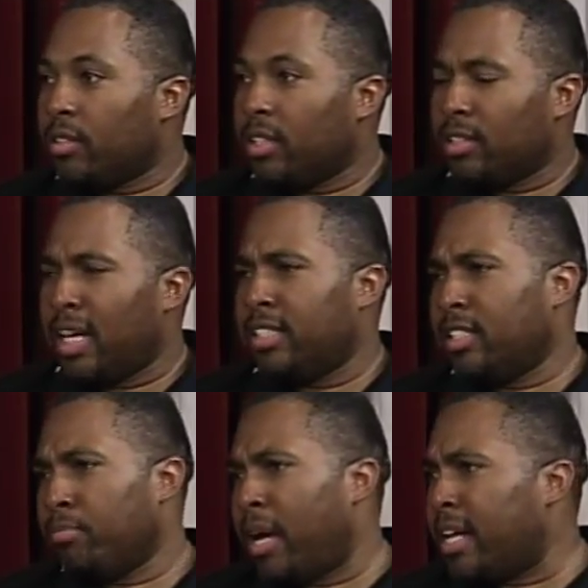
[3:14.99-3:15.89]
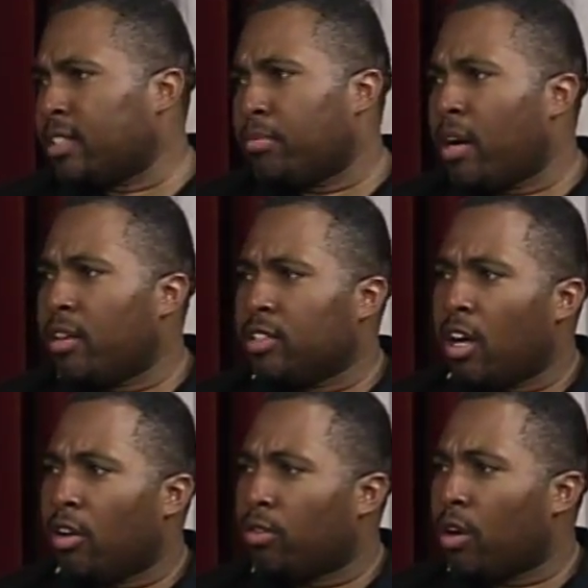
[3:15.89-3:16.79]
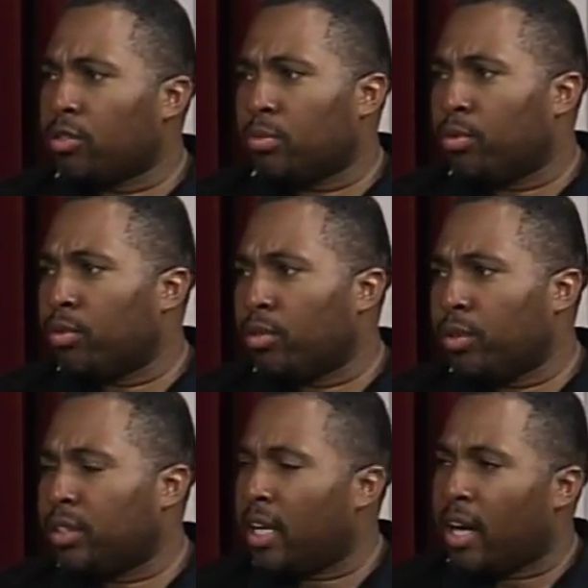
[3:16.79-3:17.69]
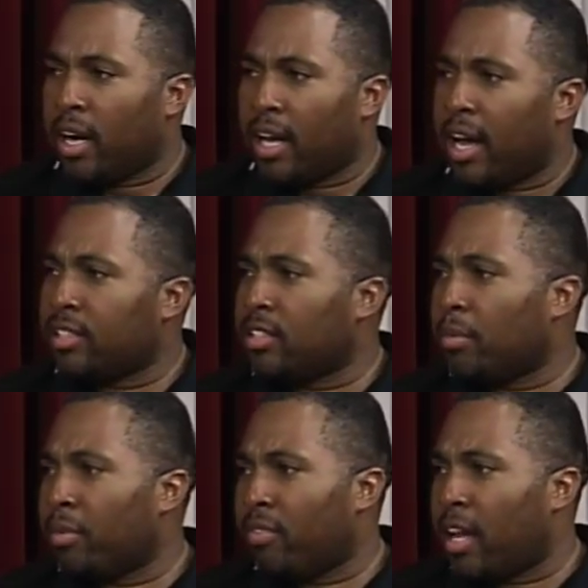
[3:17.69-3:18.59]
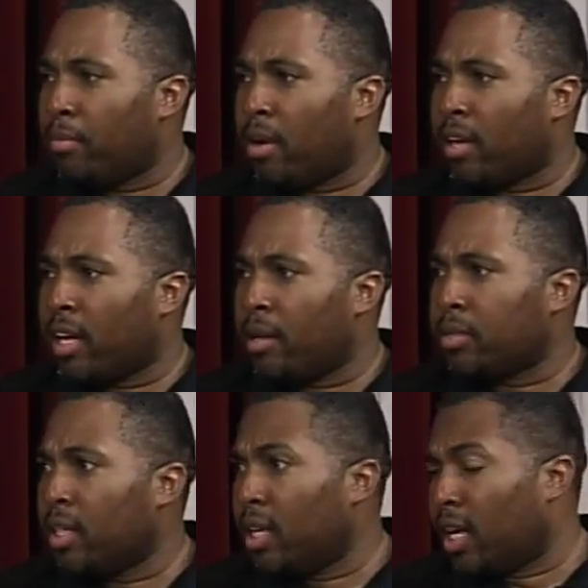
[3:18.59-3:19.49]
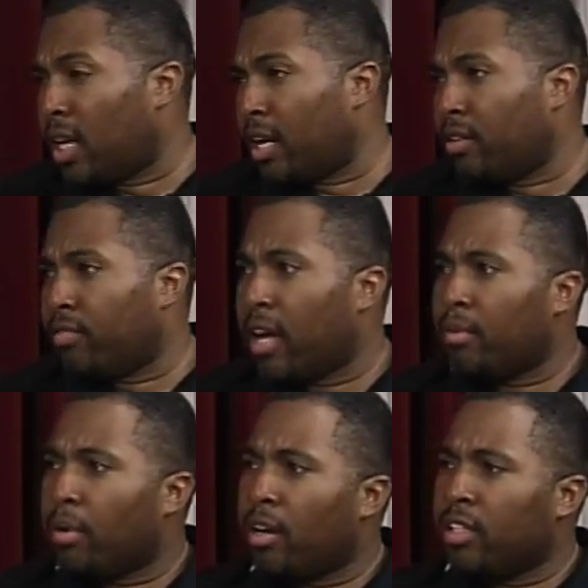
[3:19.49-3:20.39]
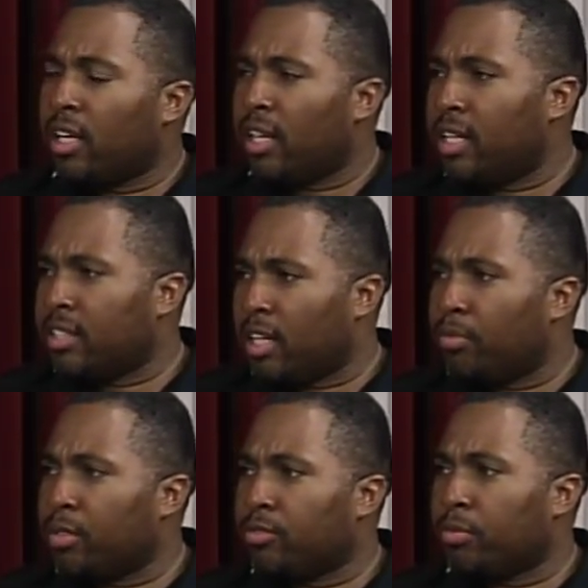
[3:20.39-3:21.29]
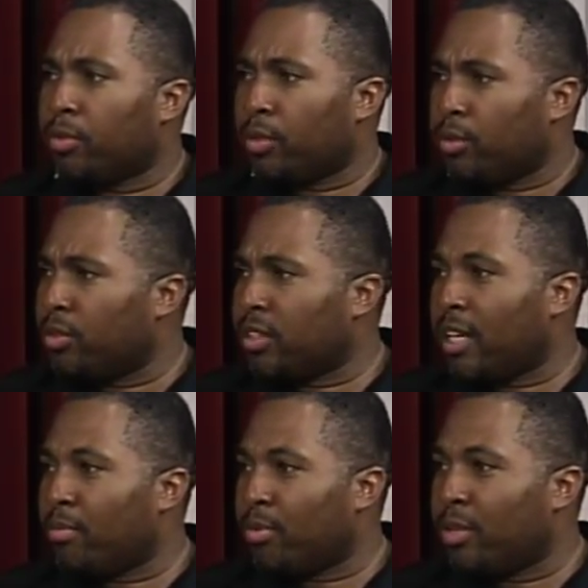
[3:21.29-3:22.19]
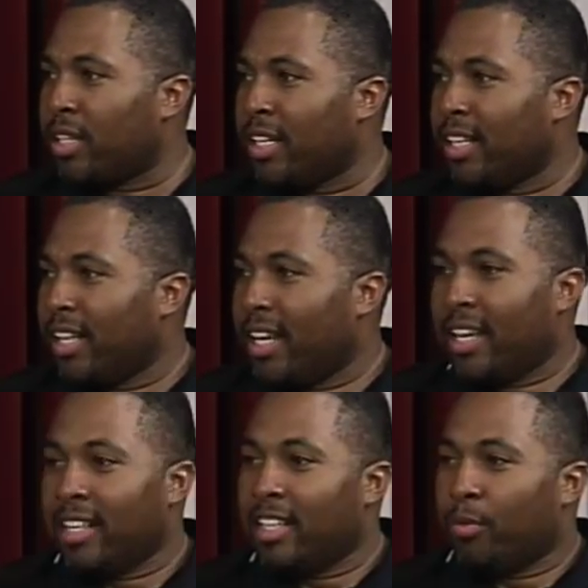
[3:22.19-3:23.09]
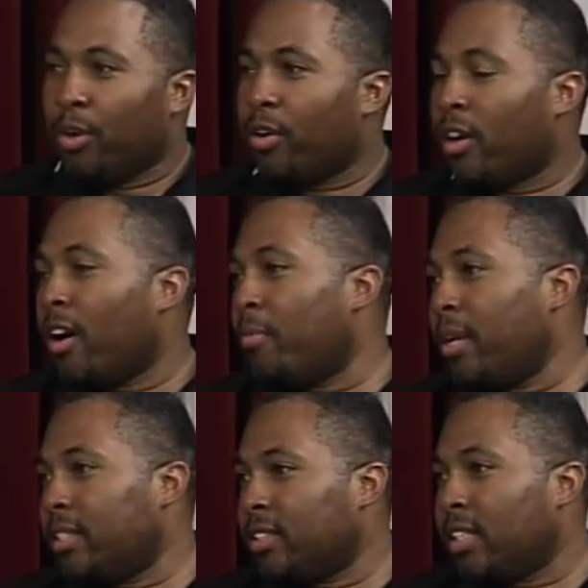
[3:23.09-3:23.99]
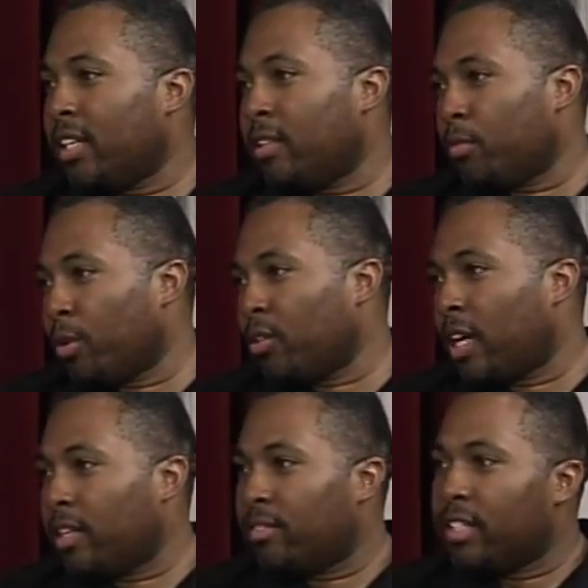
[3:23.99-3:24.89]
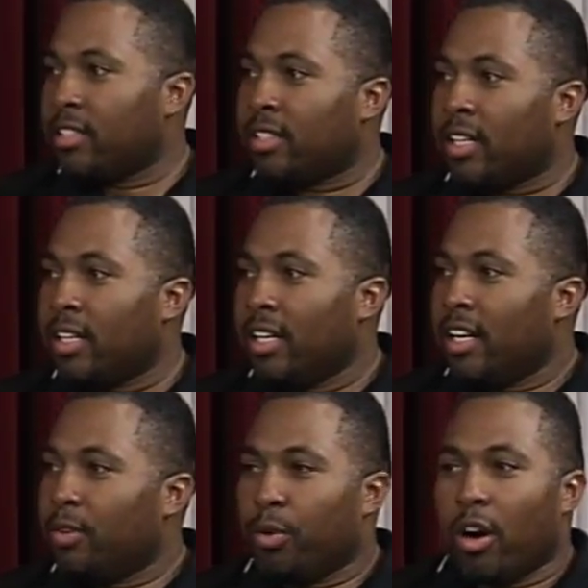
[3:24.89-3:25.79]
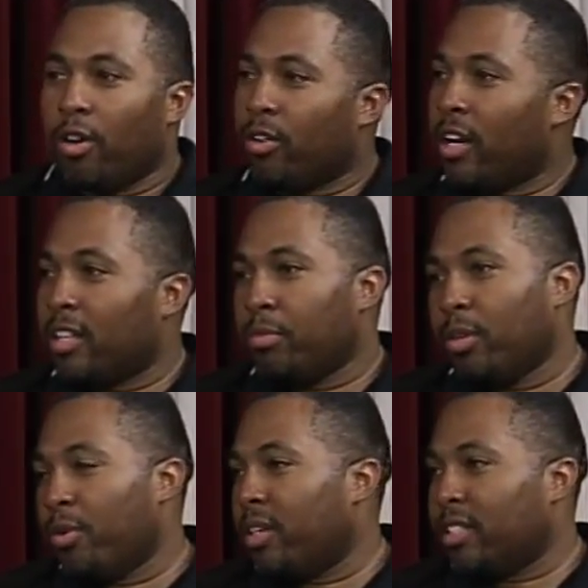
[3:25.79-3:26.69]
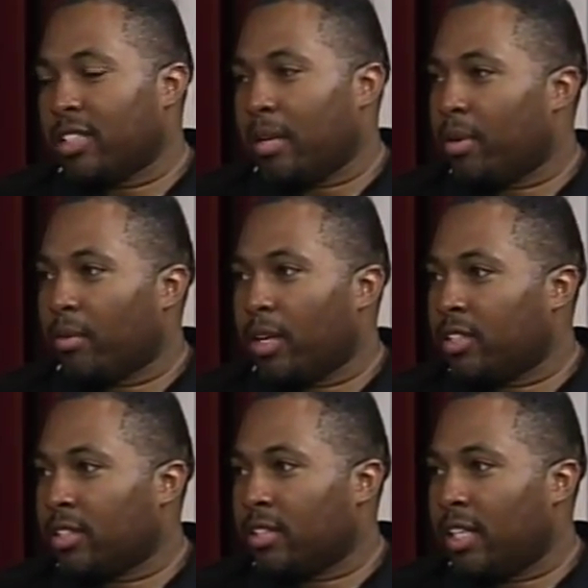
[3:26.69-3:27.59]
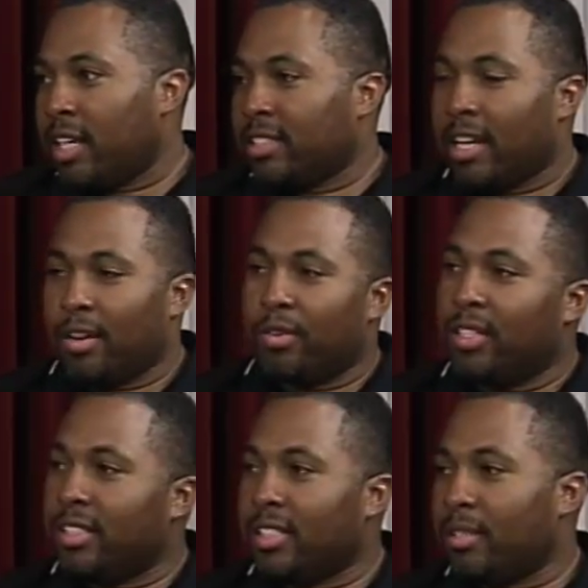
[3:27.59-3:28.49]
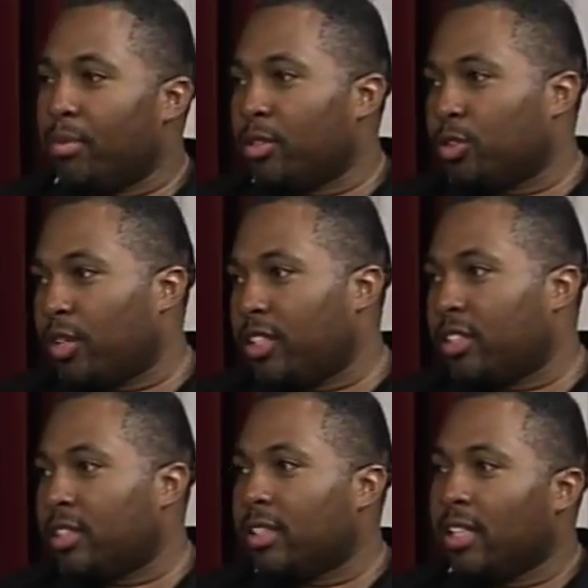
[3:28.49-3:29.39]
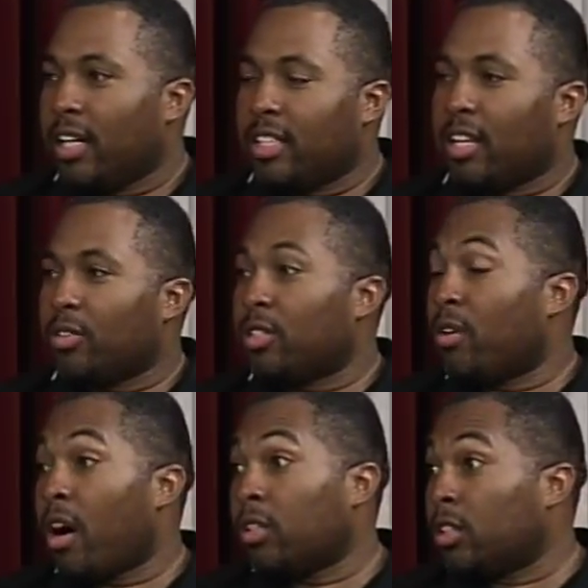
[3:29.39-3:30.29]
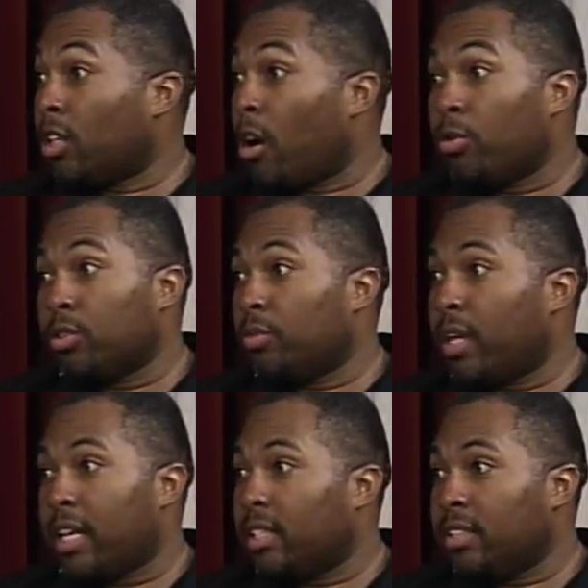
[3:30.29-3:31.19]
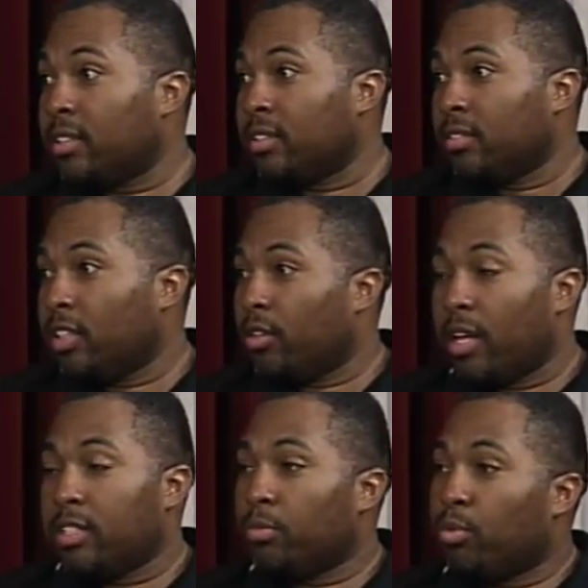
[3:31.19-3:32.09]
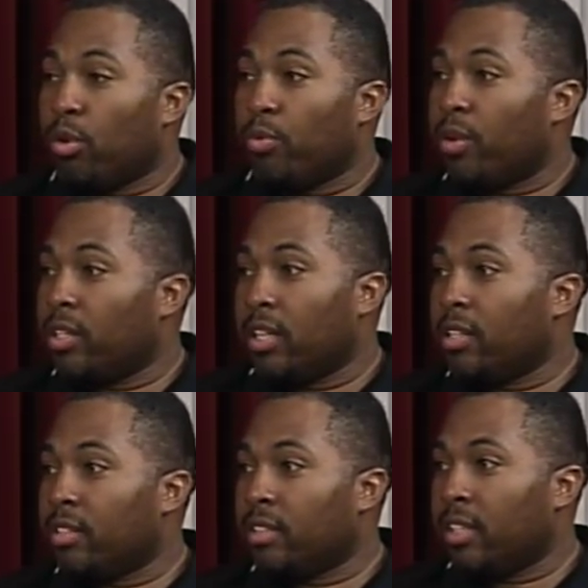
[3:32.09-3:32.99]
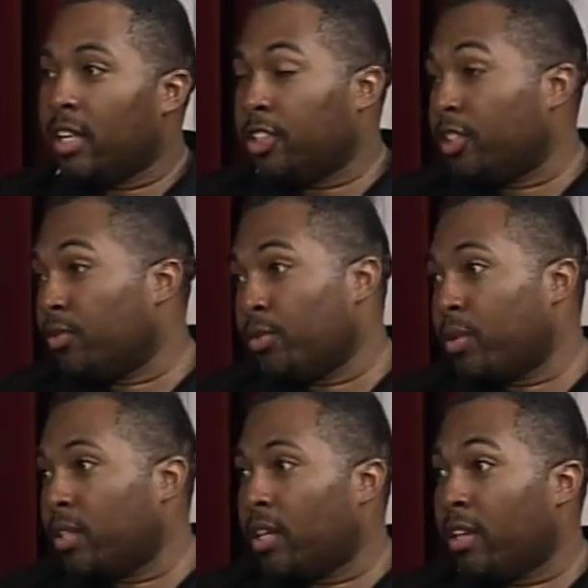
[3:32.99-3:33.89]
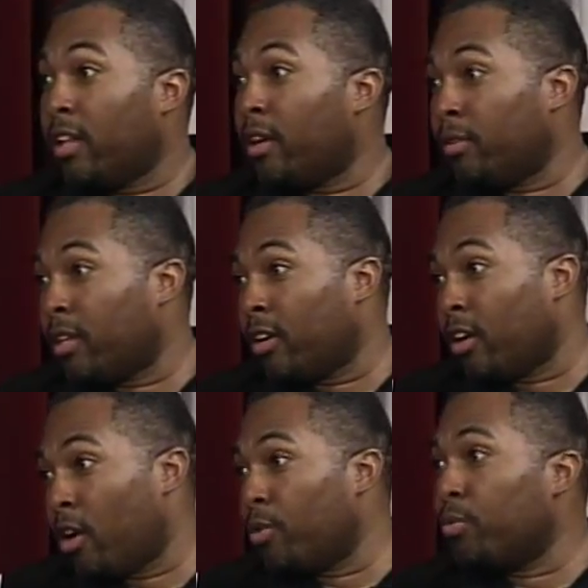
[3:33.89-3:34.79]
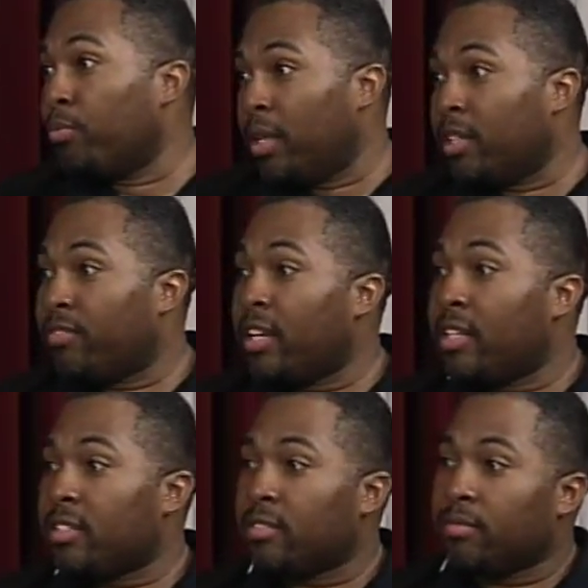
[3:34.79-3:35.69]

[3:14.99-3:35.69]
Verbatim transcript: And it's not just basketball, it's all across the board. We take our guys to some of the volleyball games. A lot of the volleyball young ladies help us from a recruiting standpoint. And if we're going to all make this thing work, like LeVelle said, we're all going to have to be going in the same direction. And that's not only just administration, that's also our own student athletes. You know, they support one another and they cheer for one another. They're their, they're their own biggest fans.